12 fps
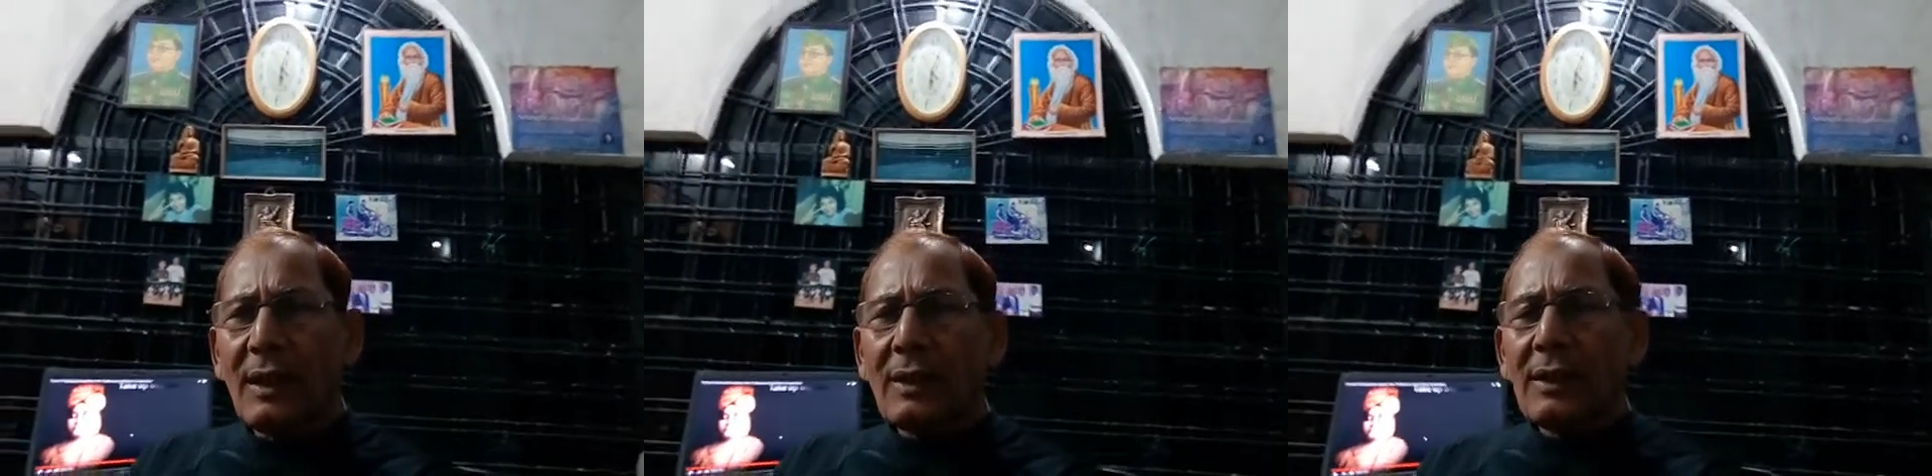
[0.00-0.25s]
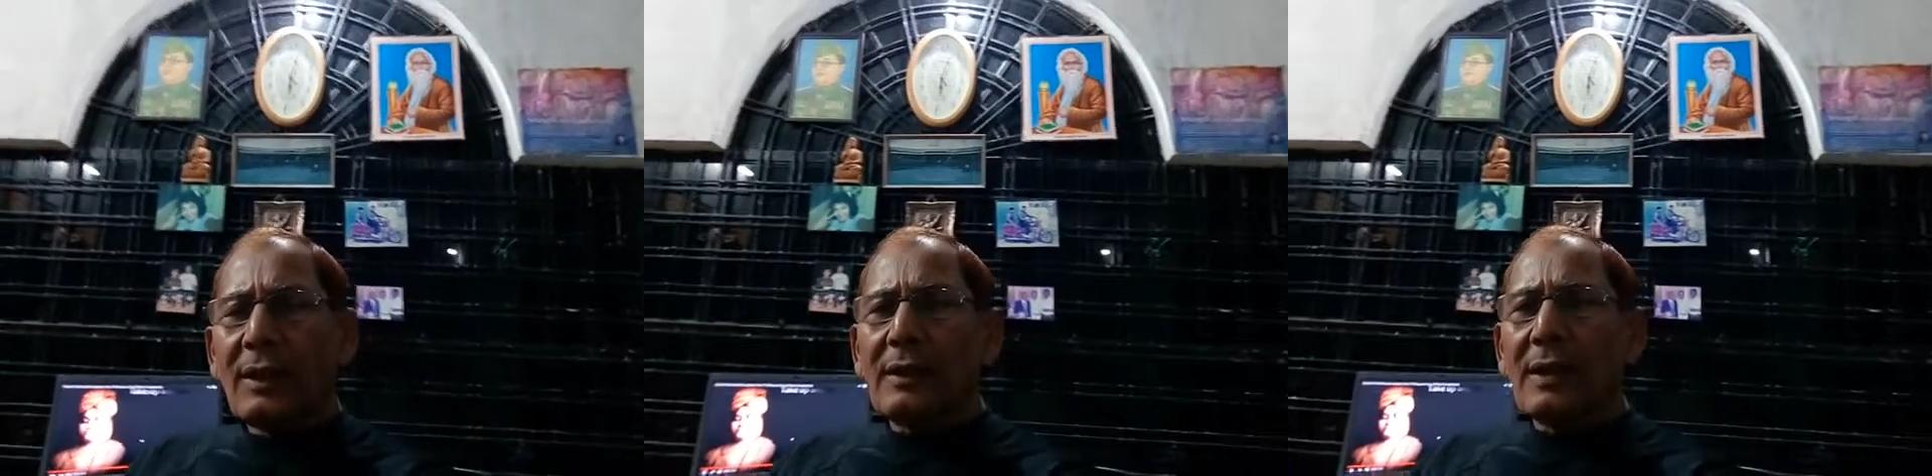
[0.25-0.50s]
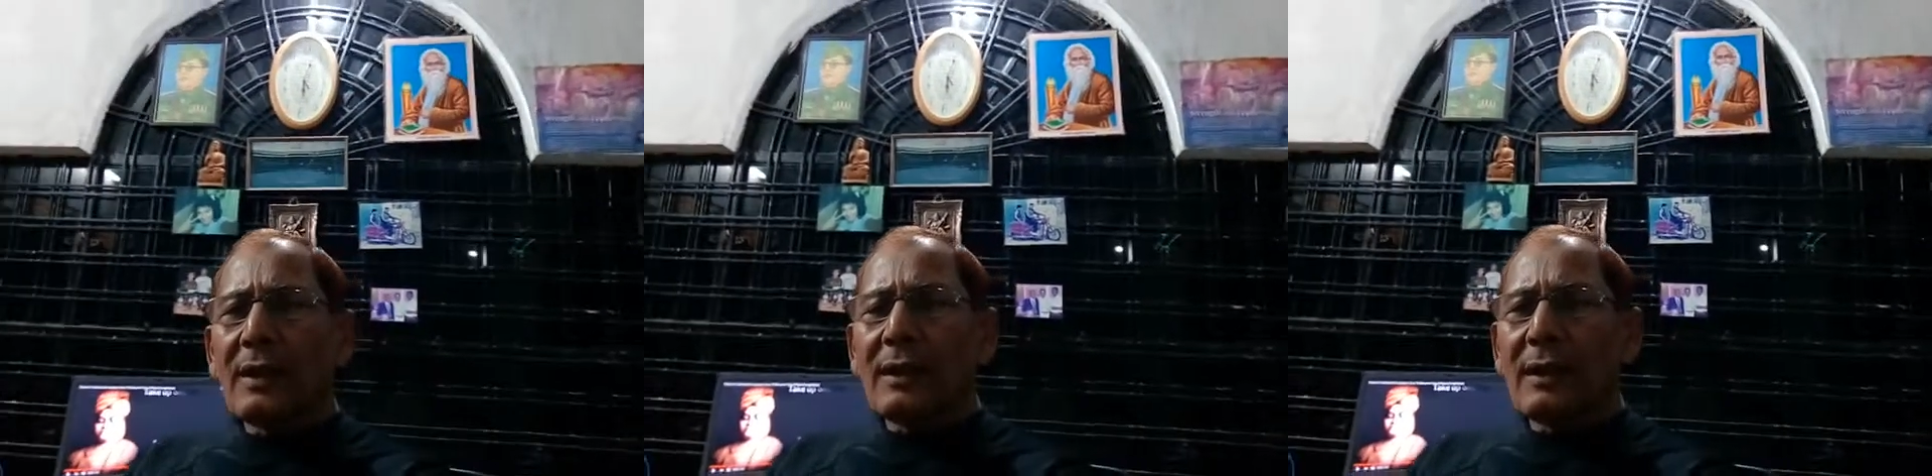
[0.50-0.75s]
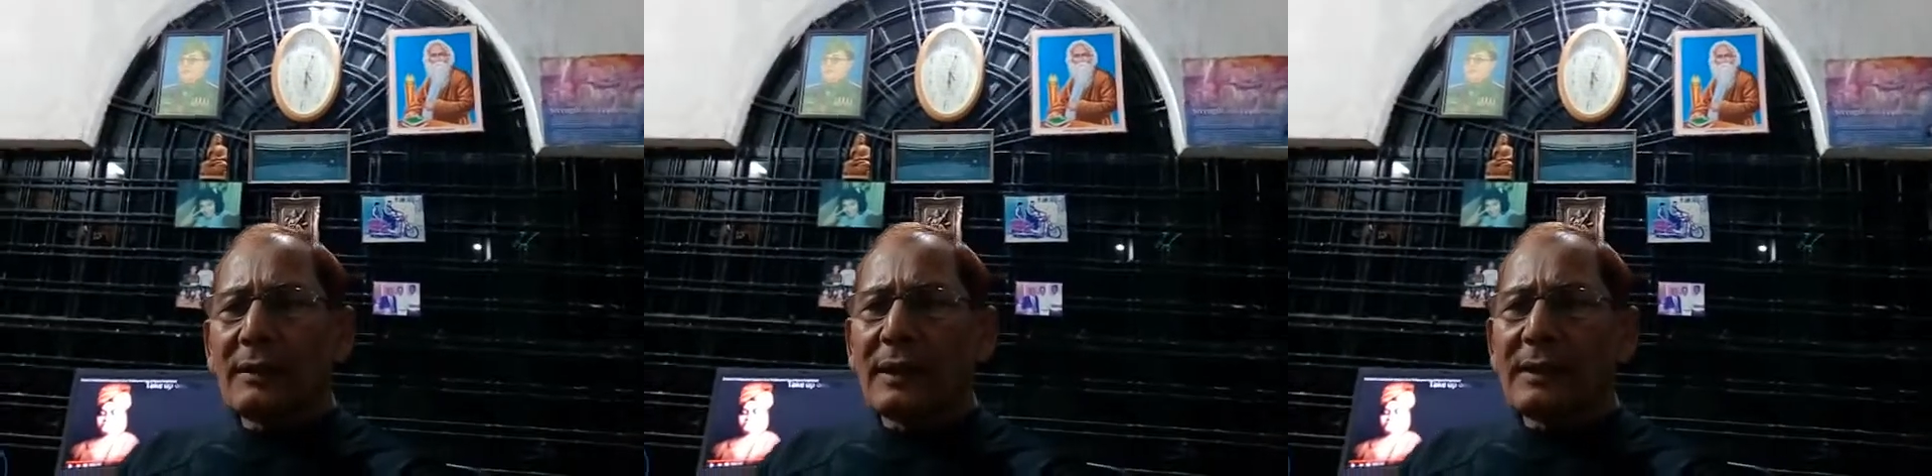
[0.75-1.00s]
He
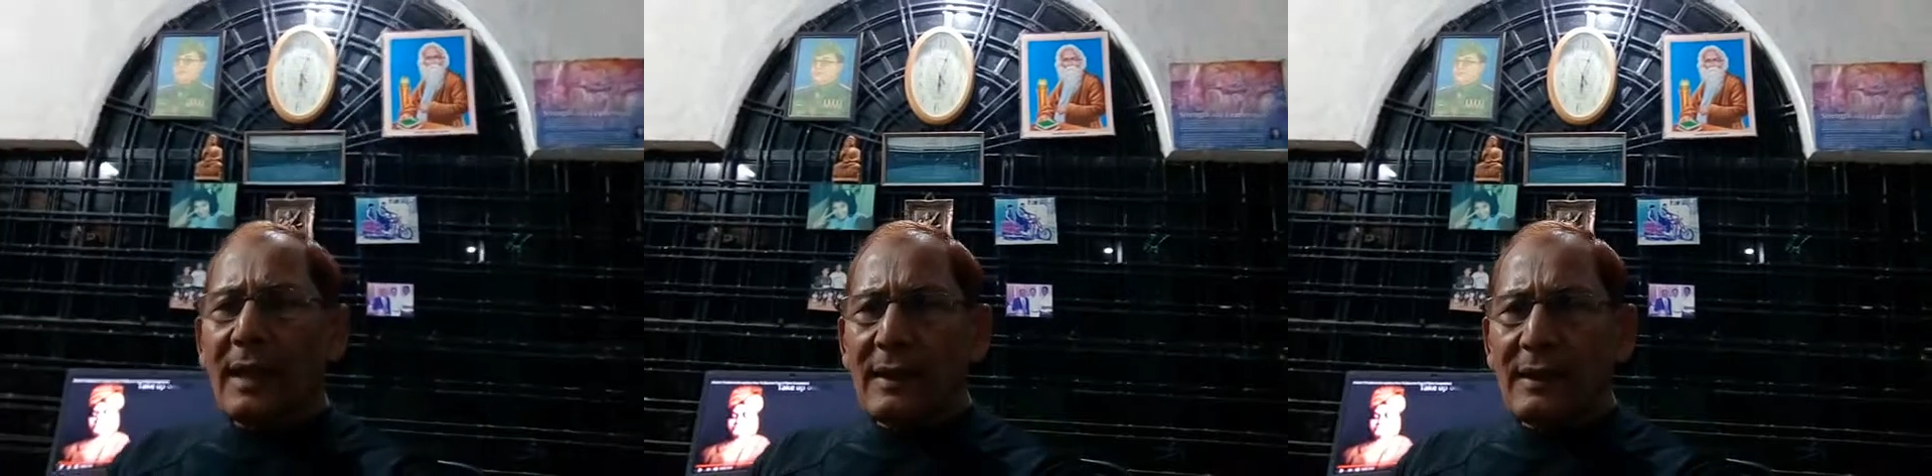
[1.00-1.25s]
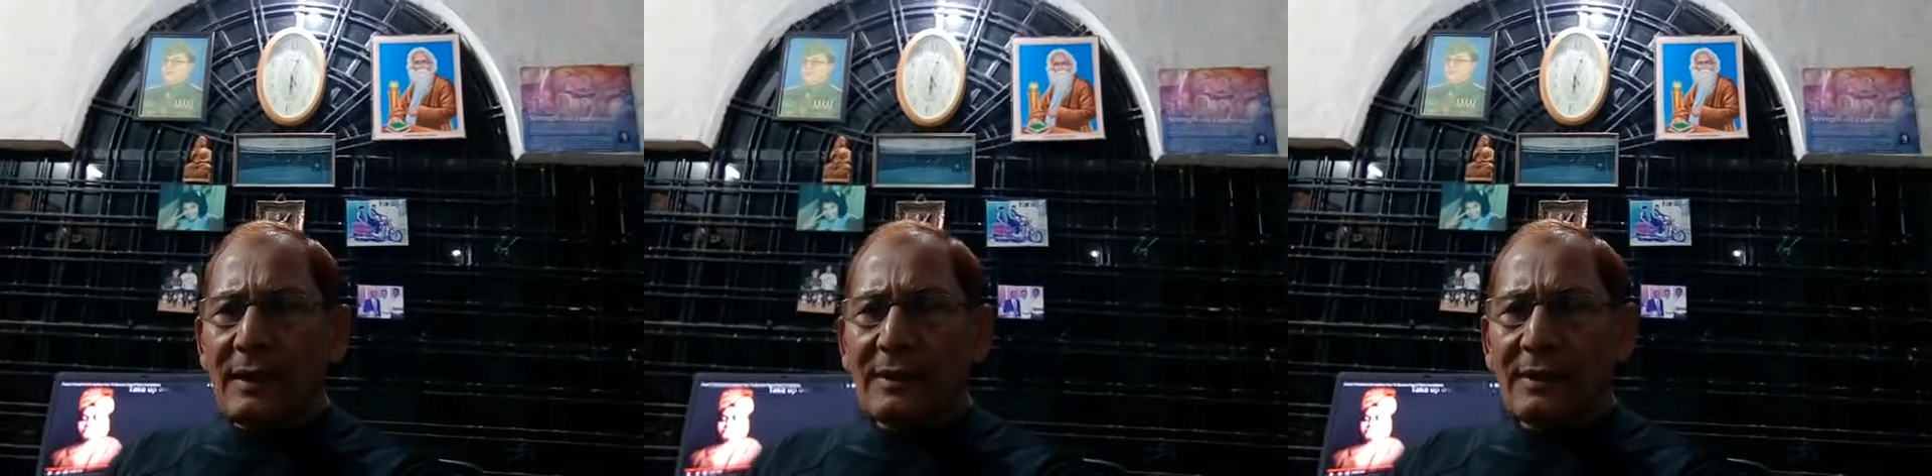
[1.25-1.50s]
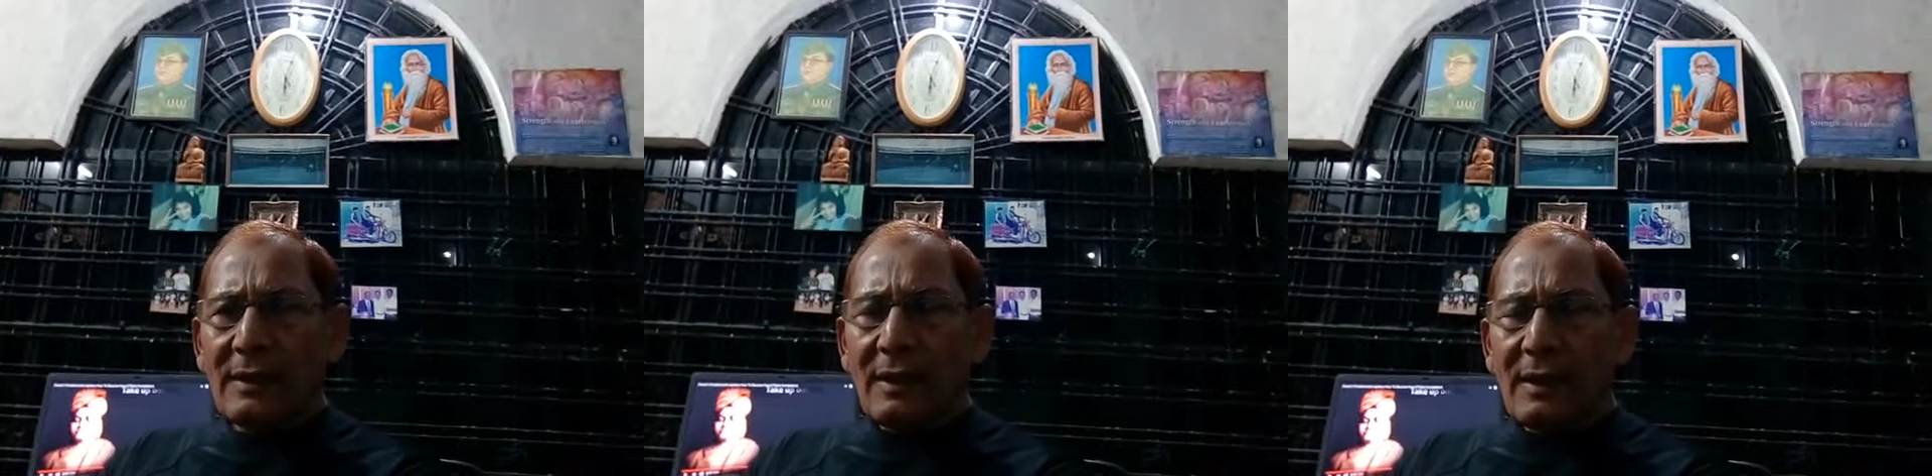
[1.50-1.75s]
conquered that island.